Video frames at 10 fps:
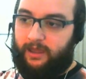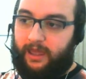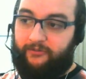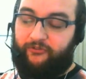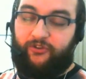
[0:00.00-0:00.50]

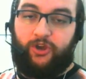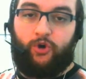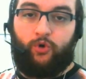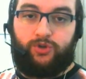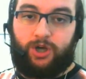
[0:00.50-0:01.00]
If
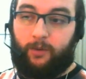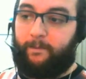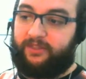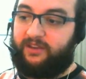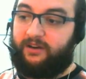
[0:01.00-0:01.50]
you don't
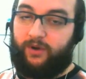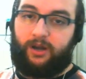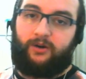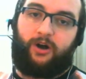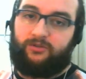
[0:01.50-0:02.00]
put the Ring
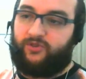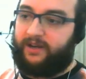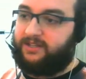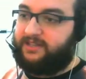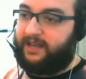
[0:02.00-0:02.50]
of
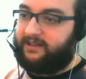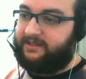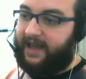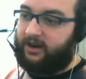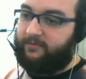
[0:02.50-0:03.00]
Contract to take the
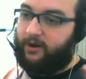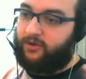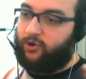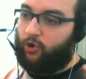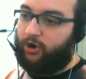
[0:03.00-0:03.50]
Dagger of
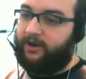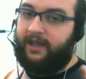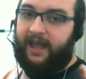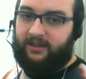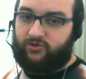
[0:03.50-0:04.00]
Melchior
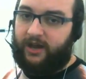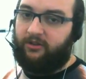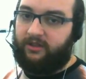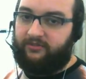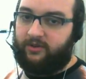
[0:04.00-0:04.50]
and try to
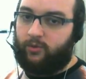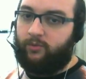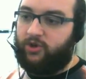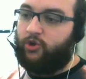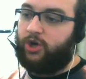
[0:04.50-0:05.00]
leave the
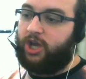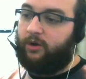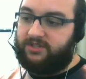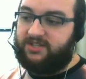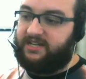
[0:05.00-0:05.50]
room, you're
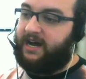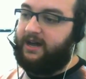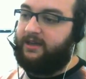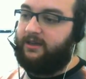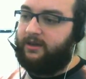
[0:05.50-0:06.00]
going to
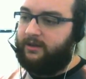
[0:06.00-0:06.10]
die.